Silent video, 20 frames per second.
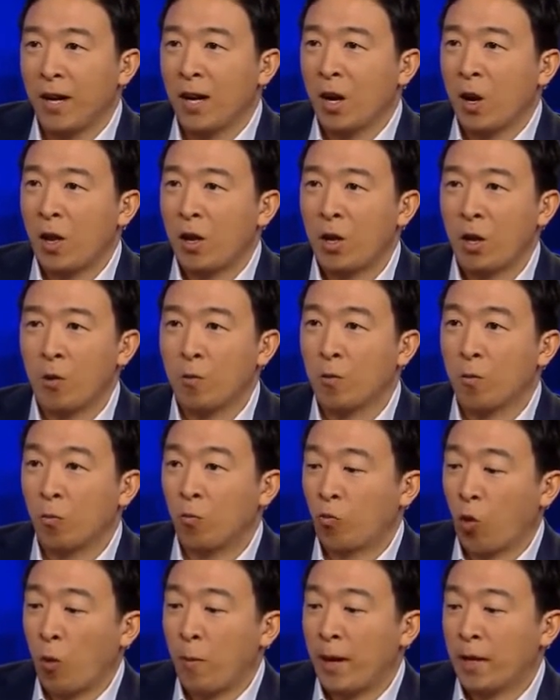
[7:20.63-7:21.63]
You know,
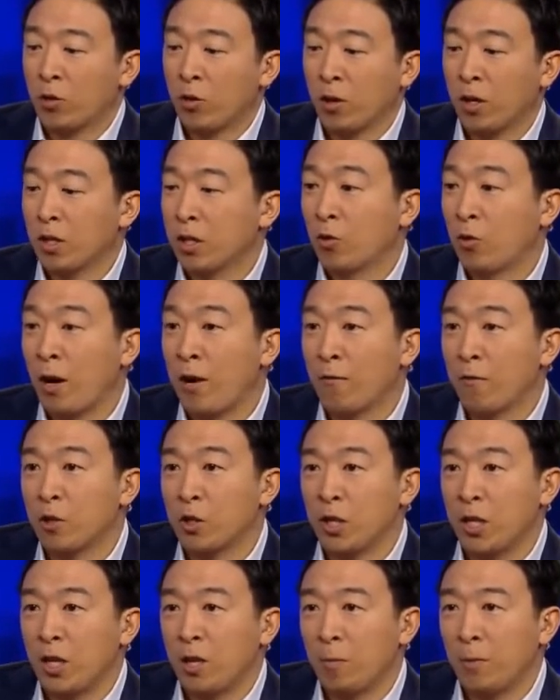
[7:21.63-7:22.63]
robot trucks, great for
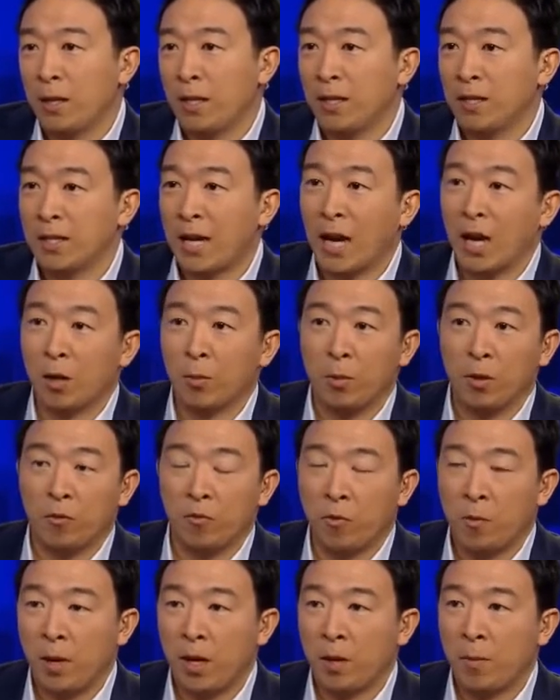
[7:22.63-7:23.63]
GDP, terrible for
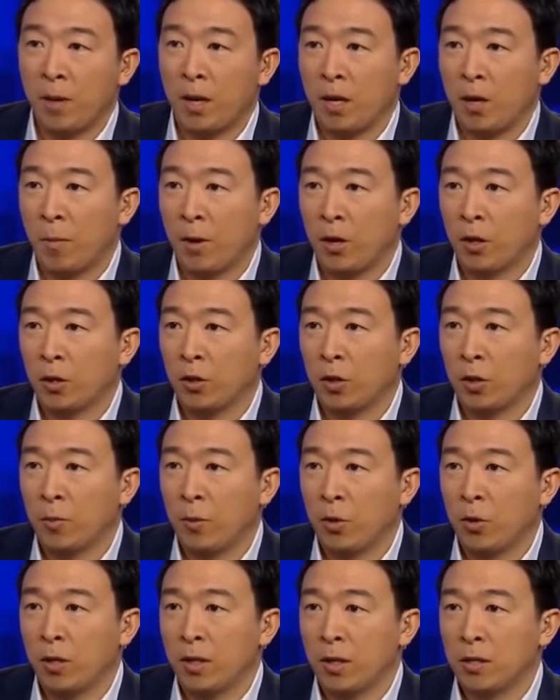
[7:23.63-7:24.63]
many, many American
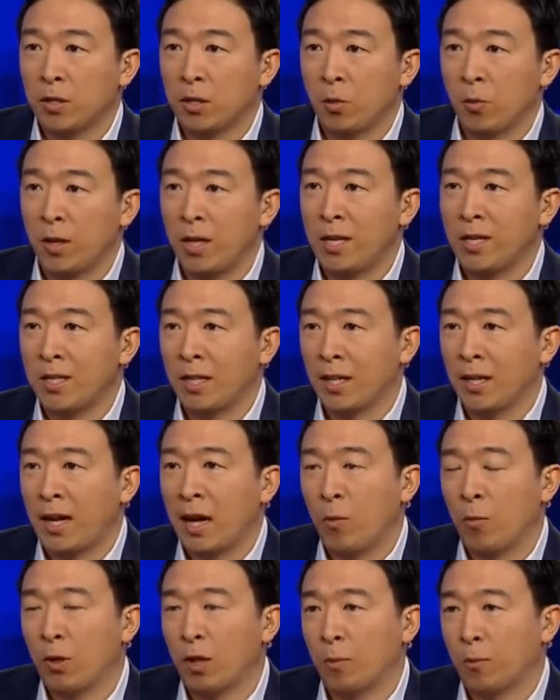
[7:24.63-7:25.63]
communities. So we need to get
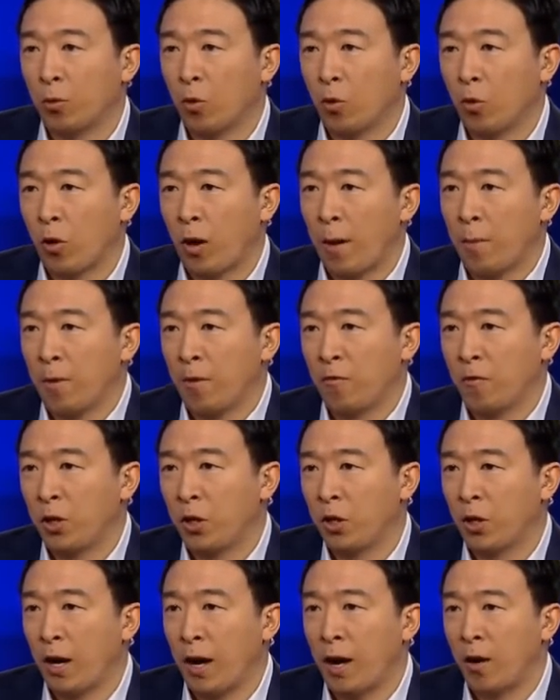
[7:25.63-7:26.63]
with the program and
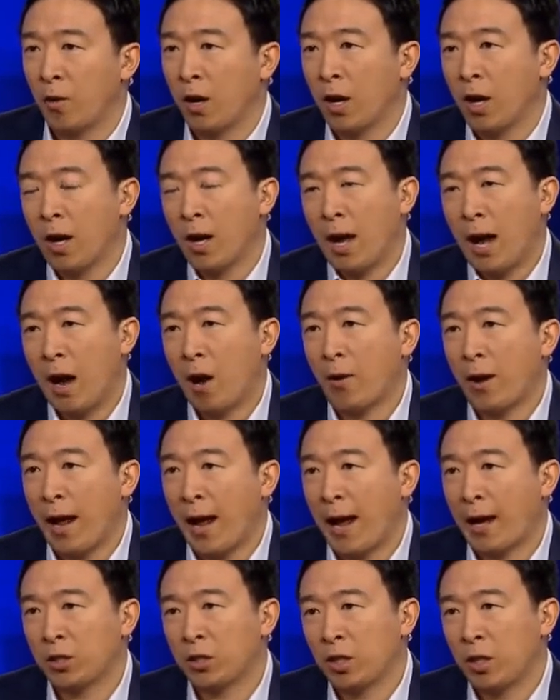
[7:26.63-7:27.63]
figure out how to
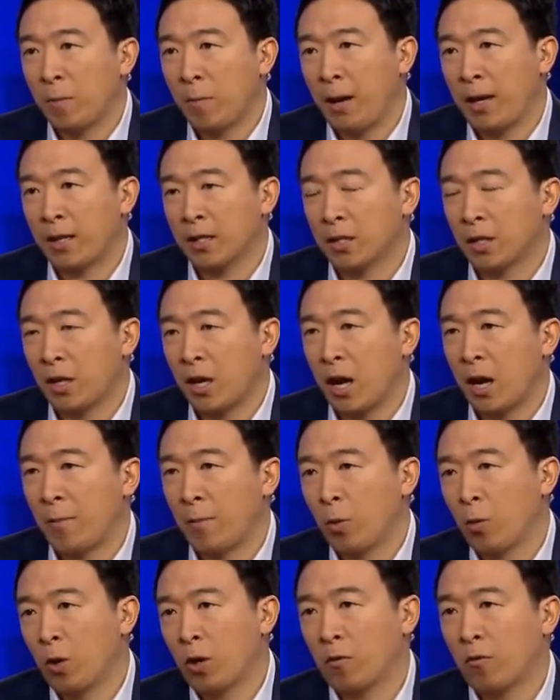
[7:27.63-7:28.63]
actually make this economy
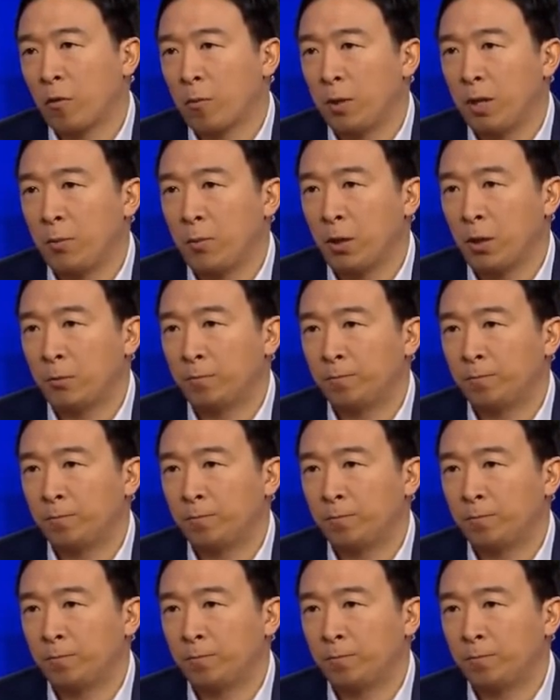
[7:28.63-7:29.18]
work for people.